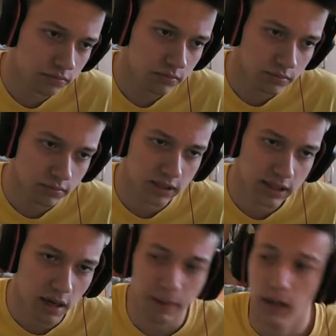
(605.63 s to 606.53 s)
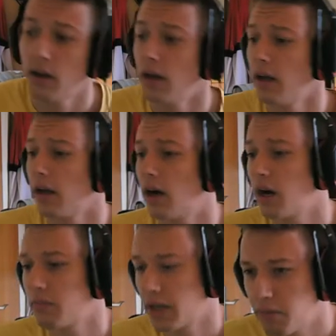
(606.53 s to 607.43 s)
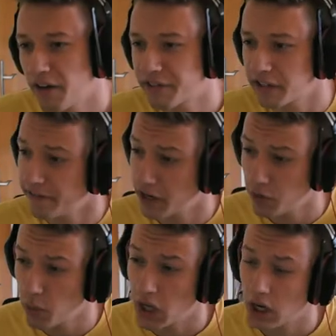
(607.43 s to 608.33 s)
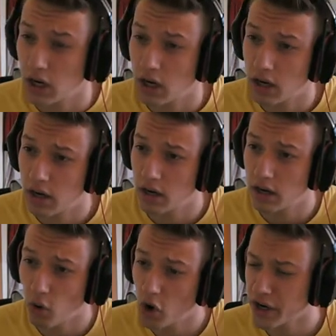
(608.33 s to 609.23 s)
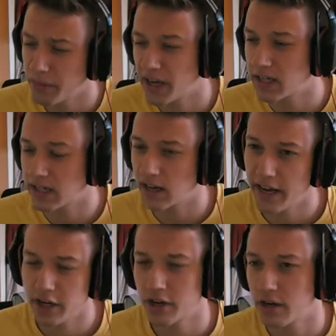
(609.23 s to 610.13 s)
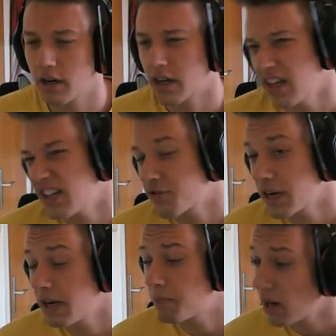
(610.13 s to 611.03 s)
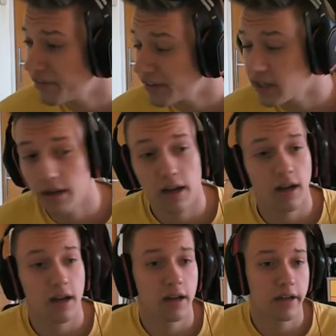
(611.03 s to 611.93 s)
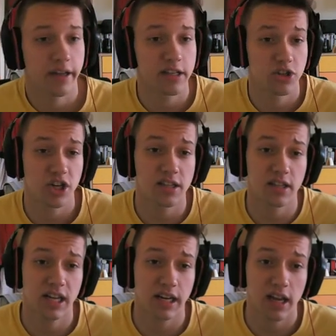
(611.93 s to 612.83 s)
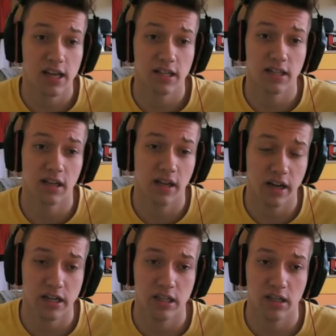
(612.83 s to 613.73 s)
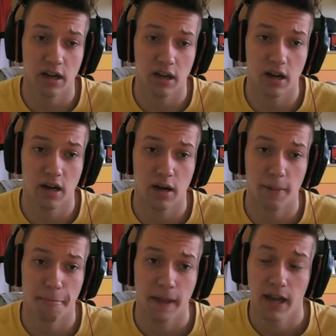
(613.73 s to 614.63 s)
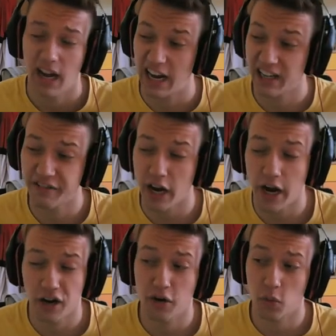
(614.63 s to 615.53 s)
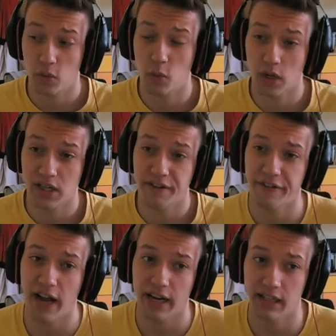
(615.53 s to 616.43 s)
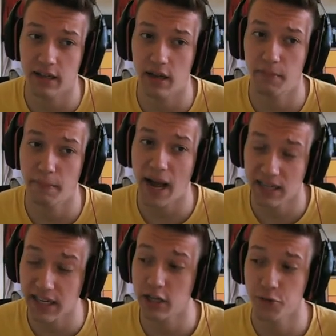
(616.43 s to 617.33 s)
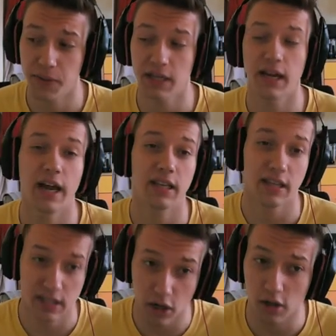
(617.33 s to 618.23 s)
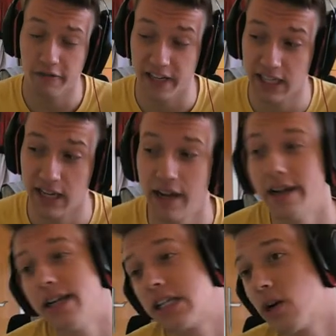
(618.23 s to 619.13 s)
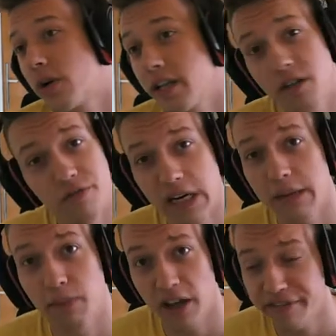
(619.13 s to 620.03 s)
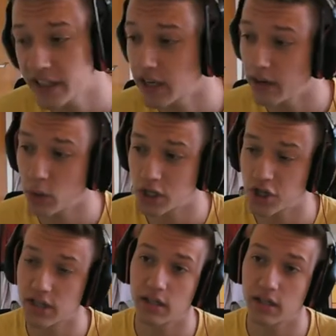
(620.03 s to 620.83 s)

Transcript: Stop. He bluffed it very well, or because later he didn't really bluff it. It's just that his Electivire was in fact a max HP and Assault Vest, so he didn't really bluff it. He was just